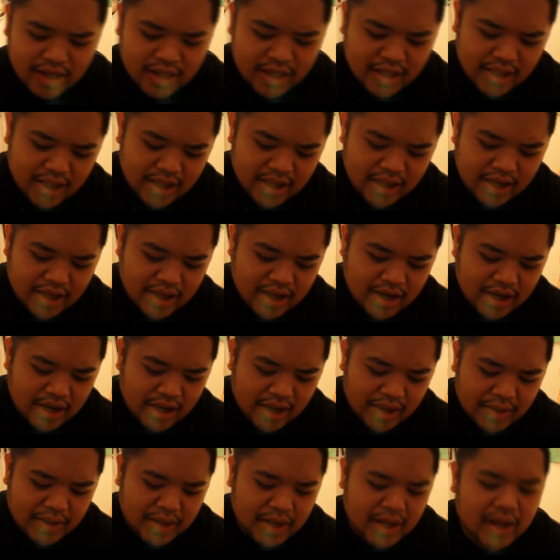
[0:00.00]

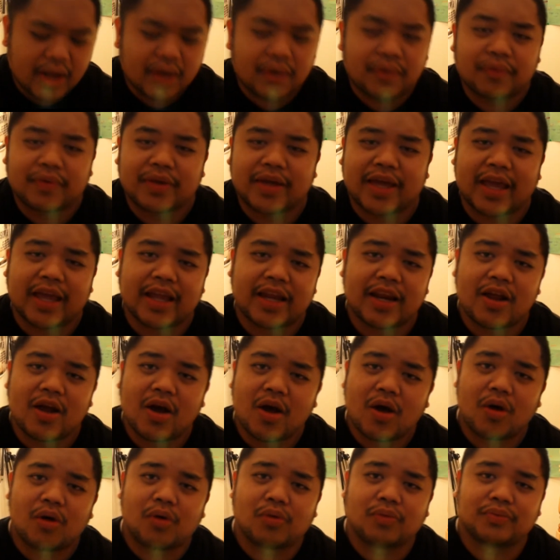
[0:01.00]
and Katie
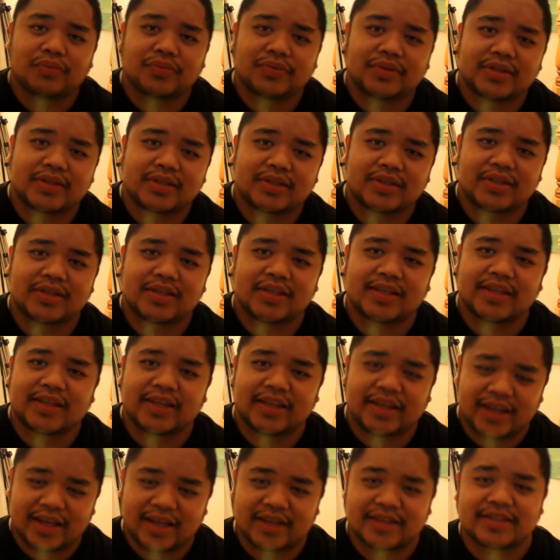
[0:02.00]
Holmes.
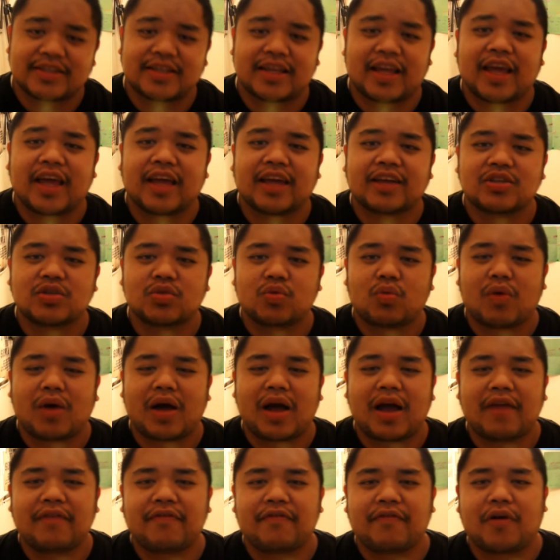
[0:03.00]
Yes,
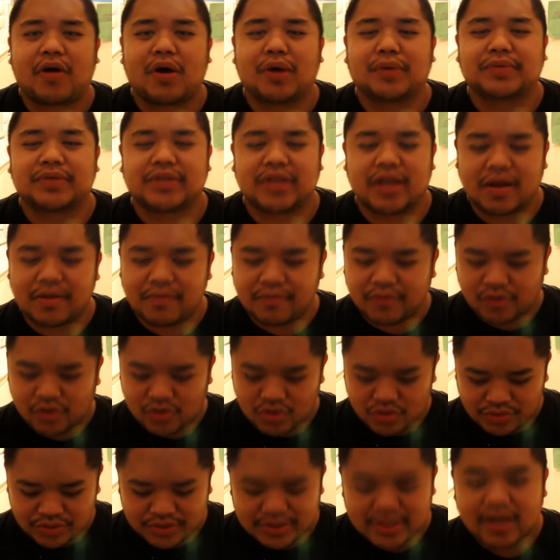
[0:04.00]
ex-wife of Tom
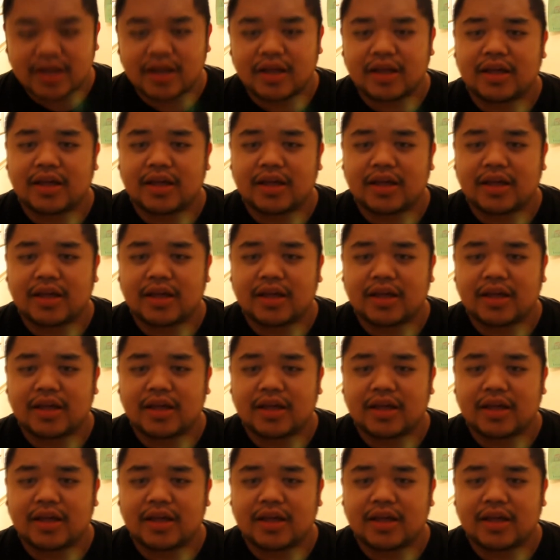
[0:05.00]
Cruise.